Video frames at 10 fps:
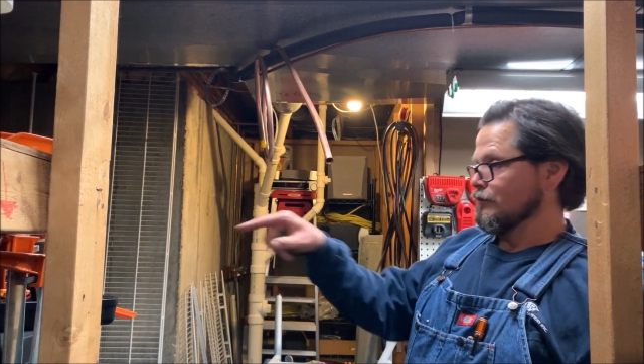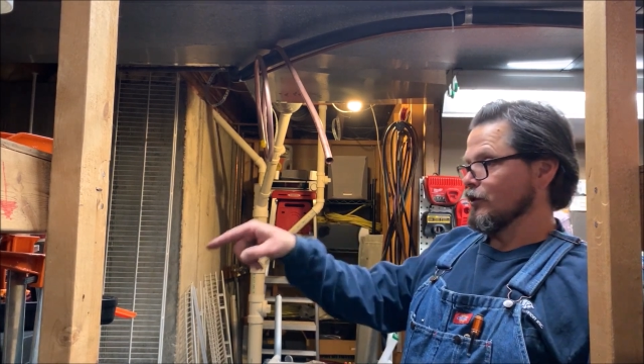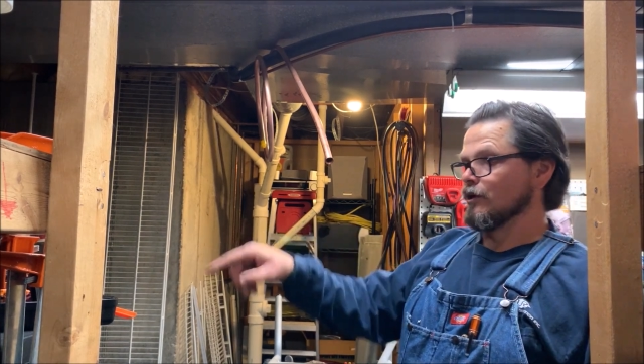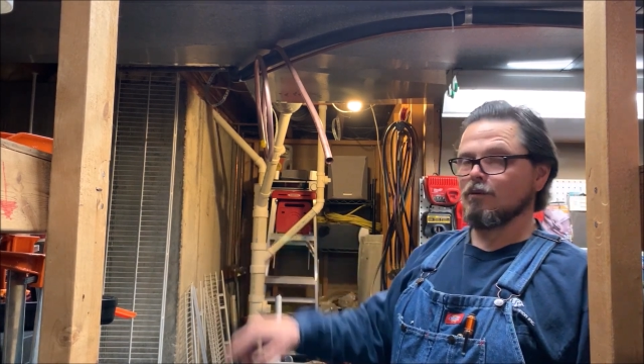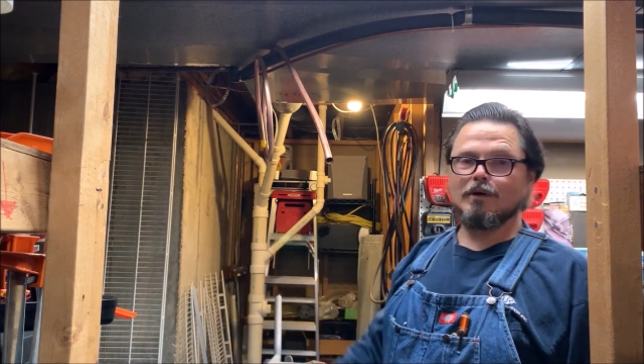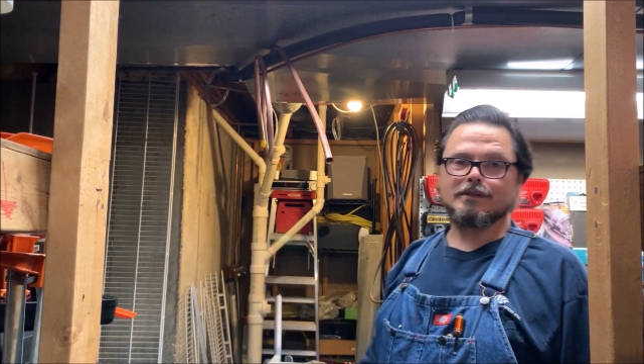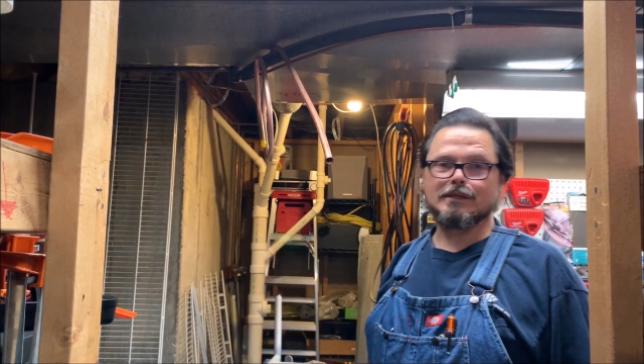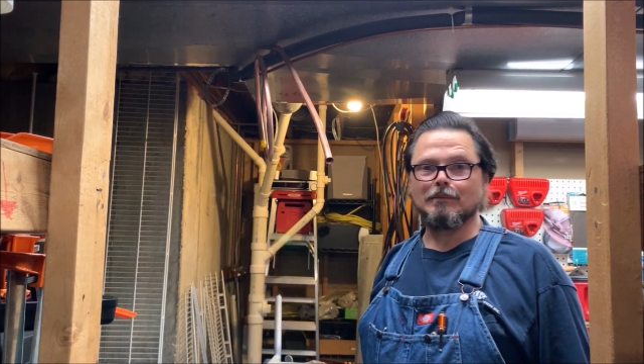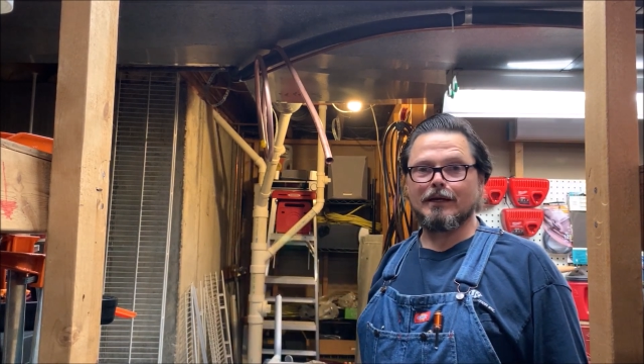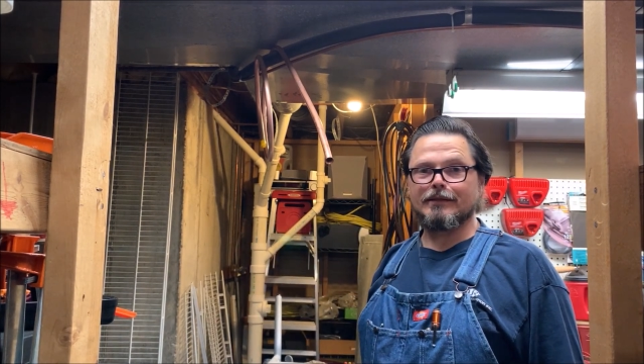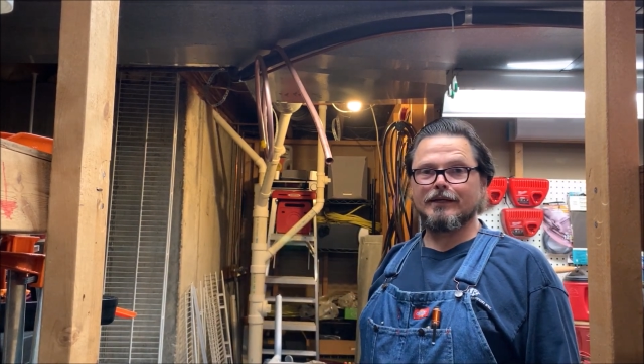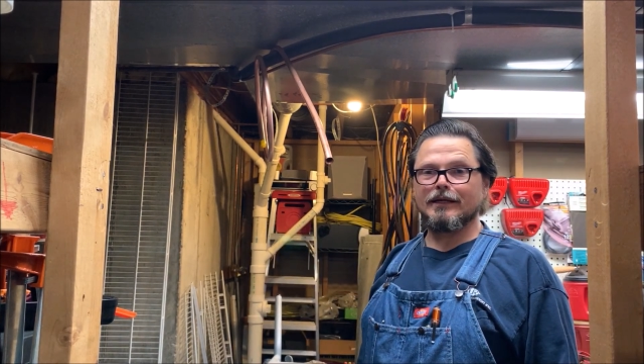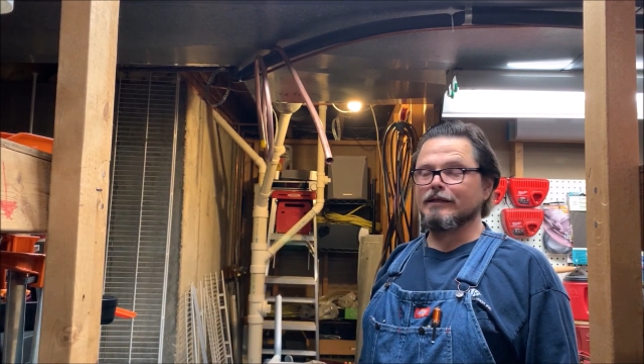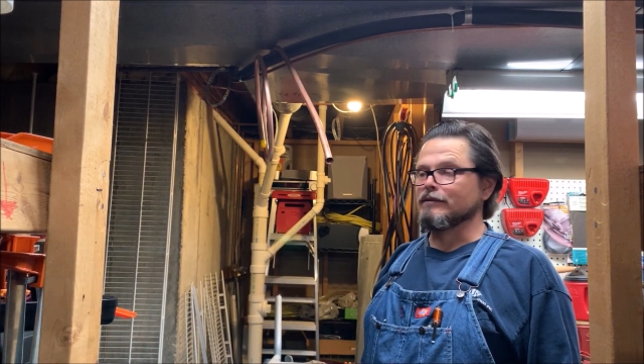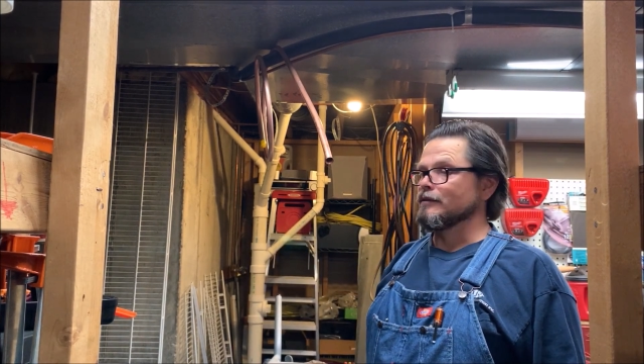you're going to want something like
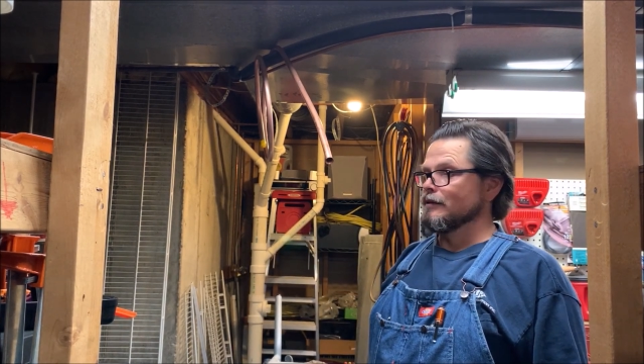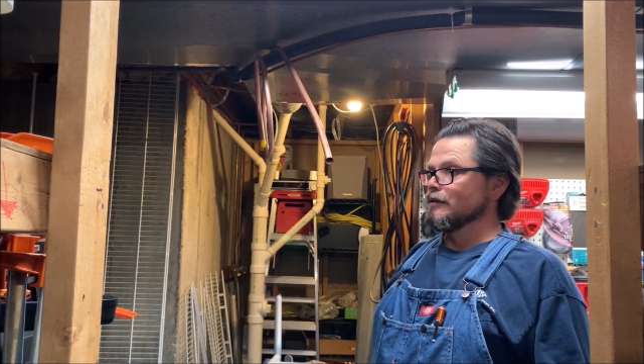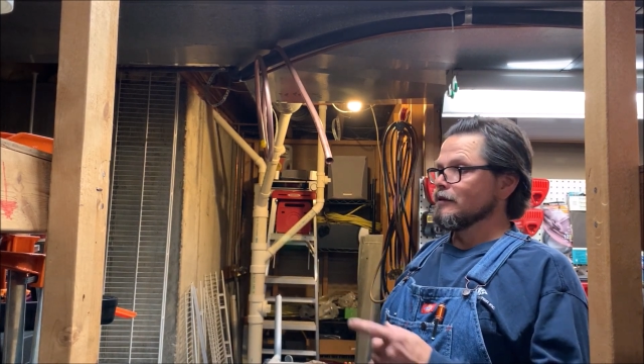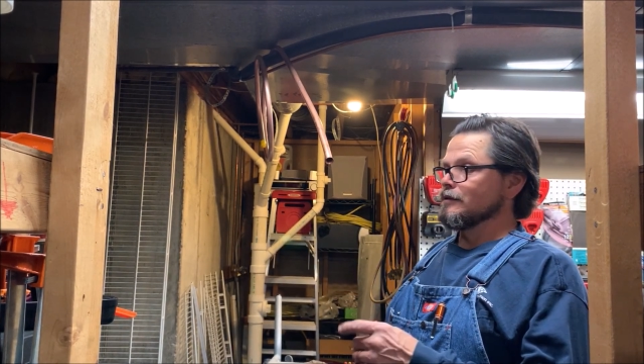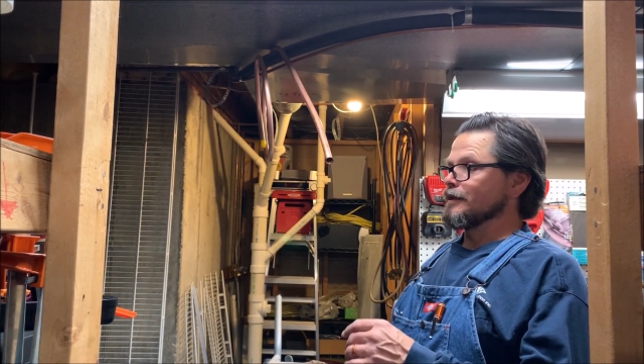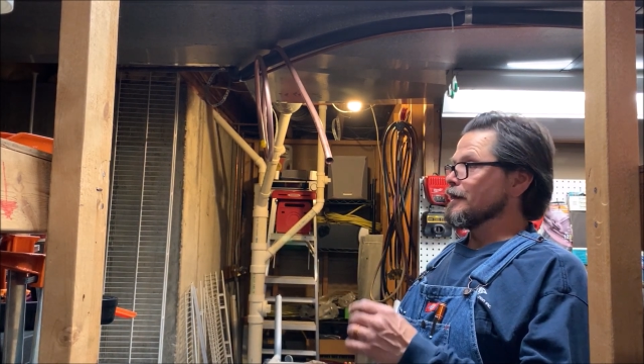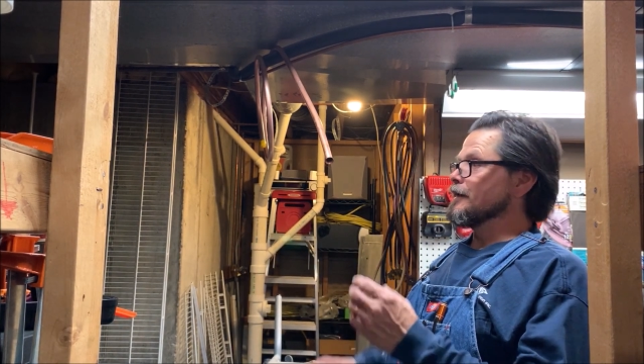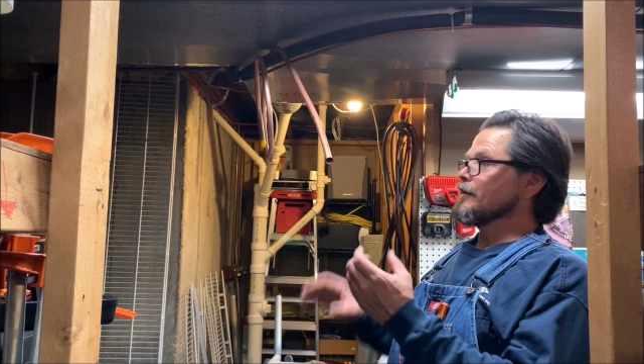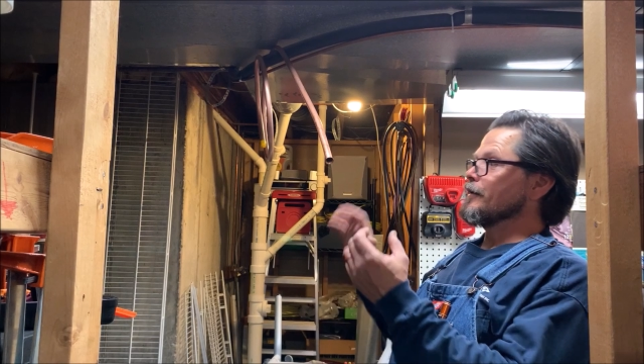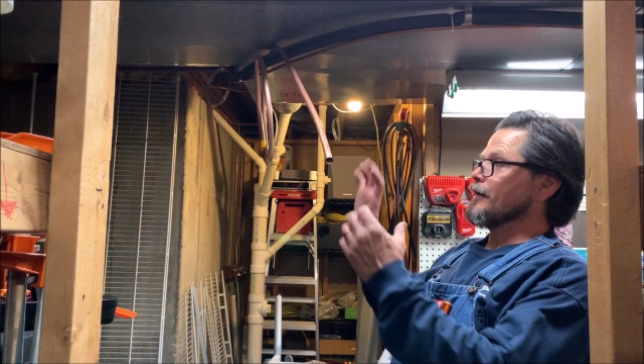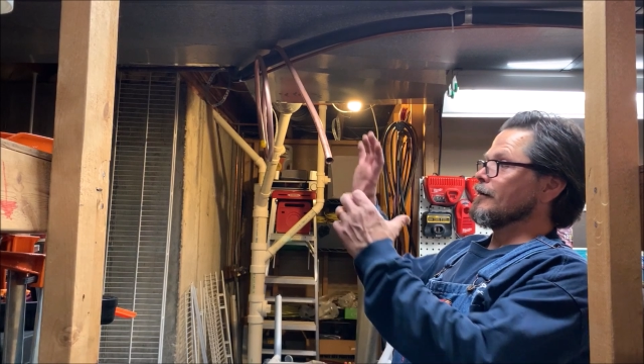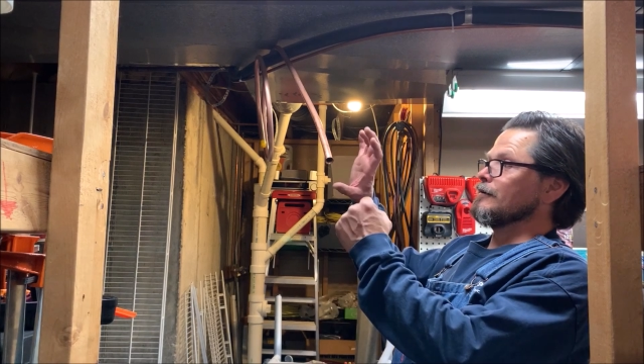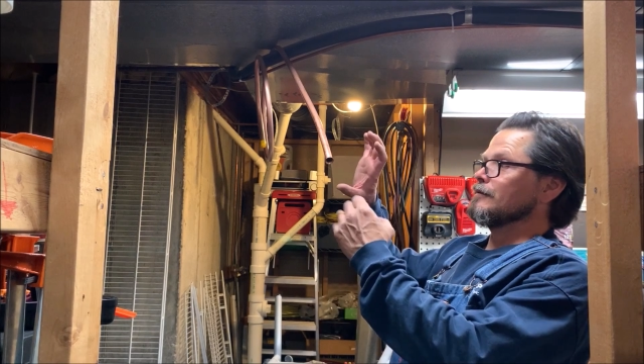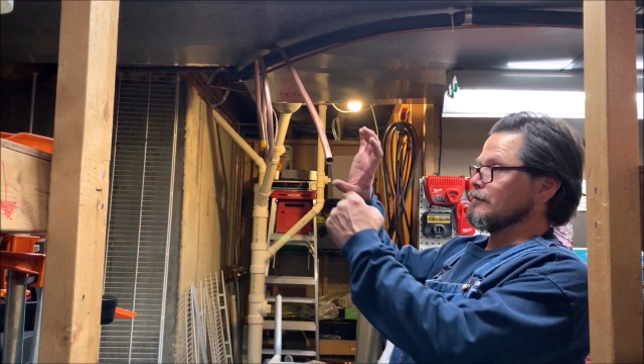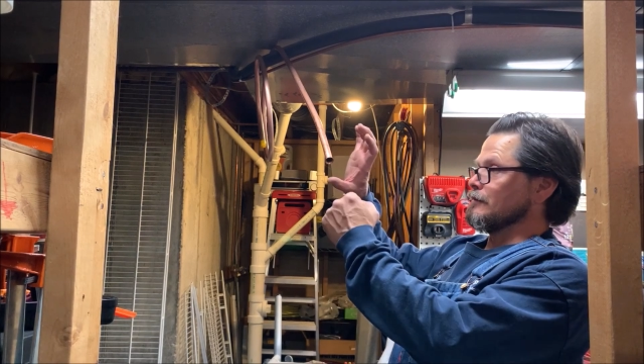that to get in there
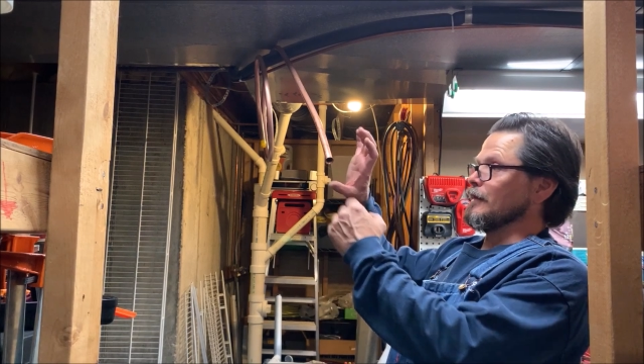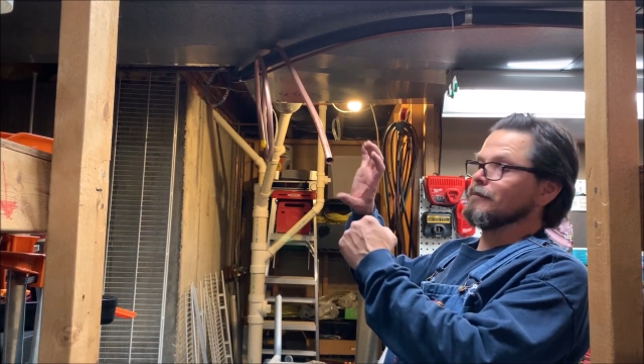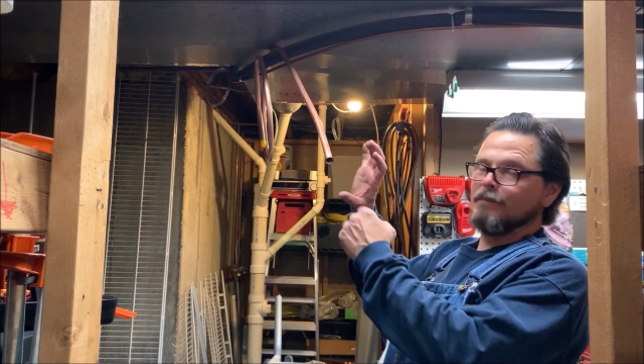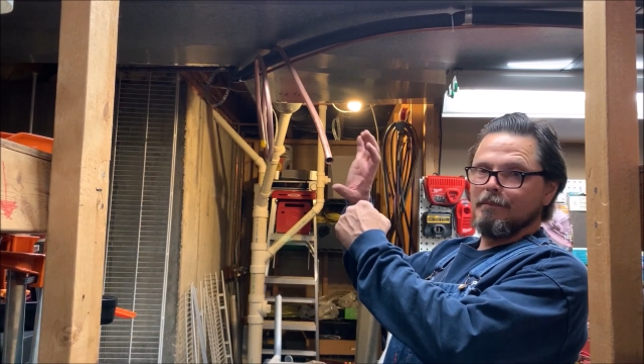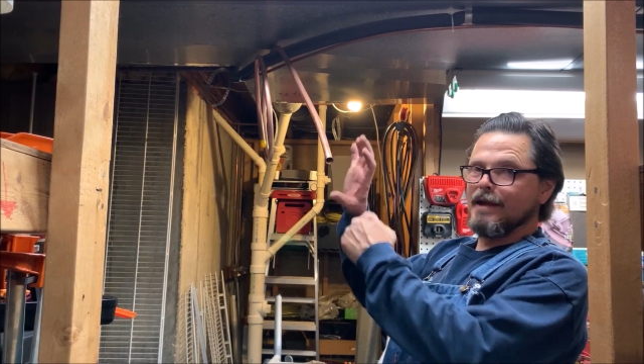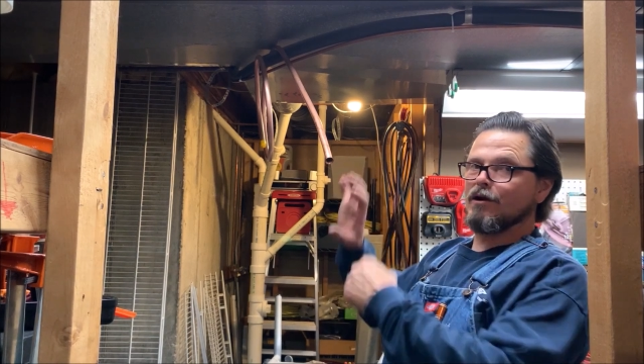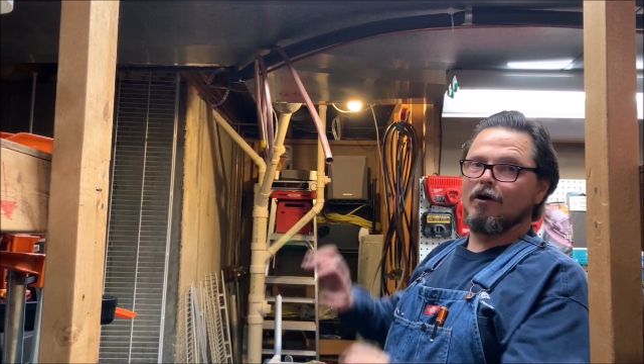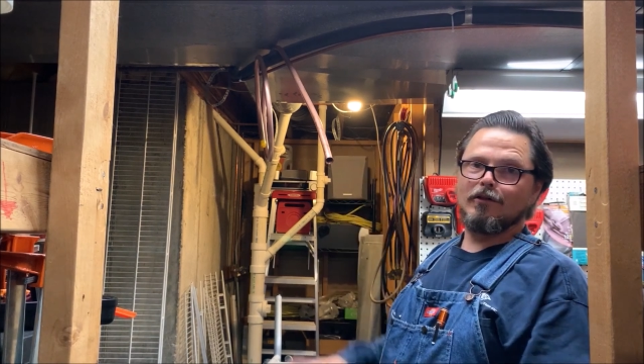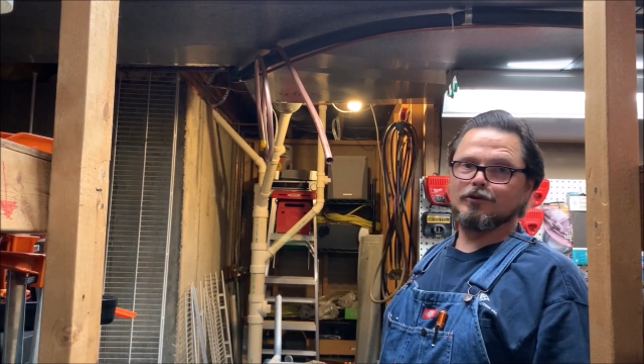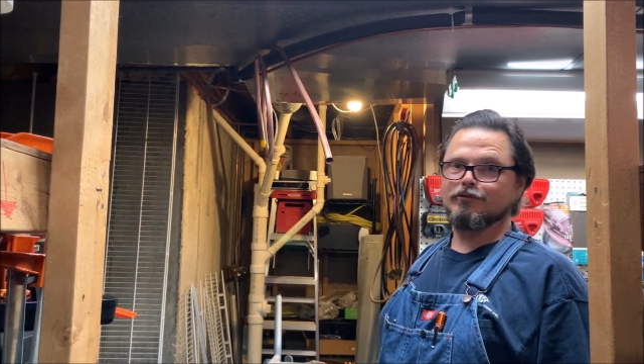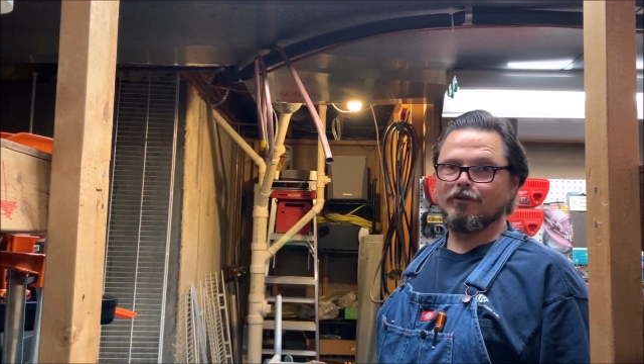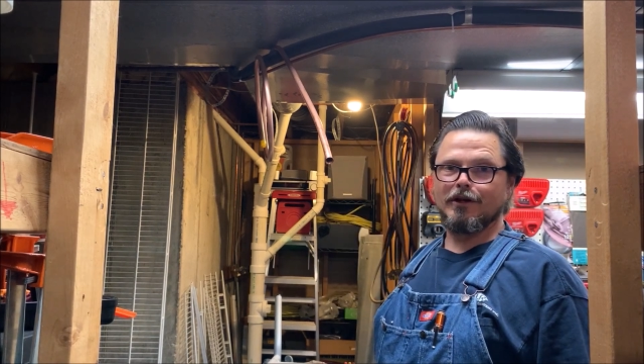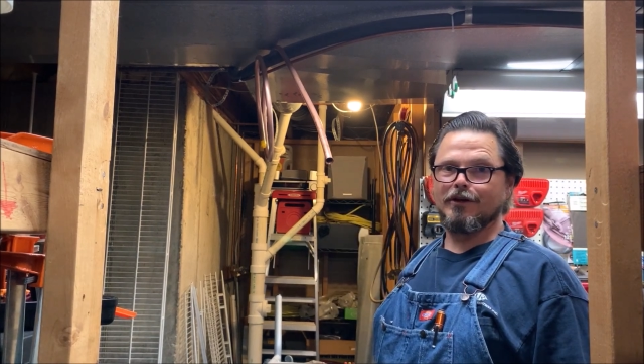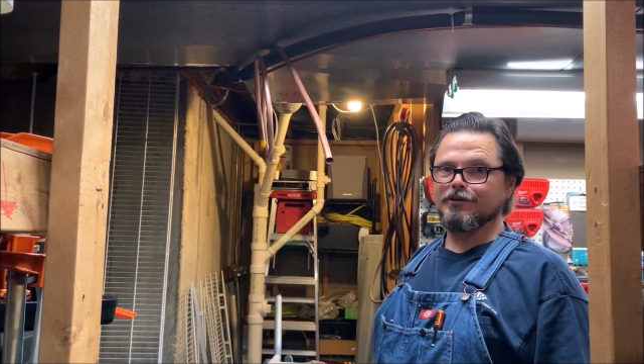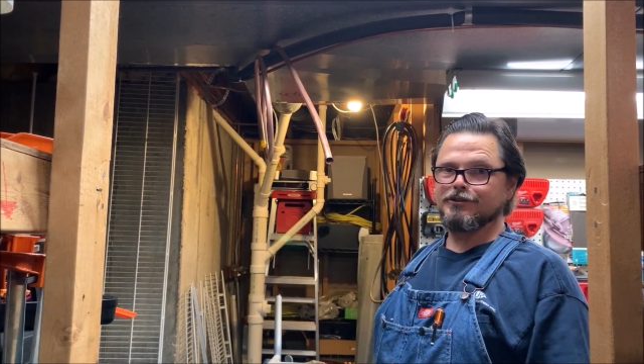and make all those flares.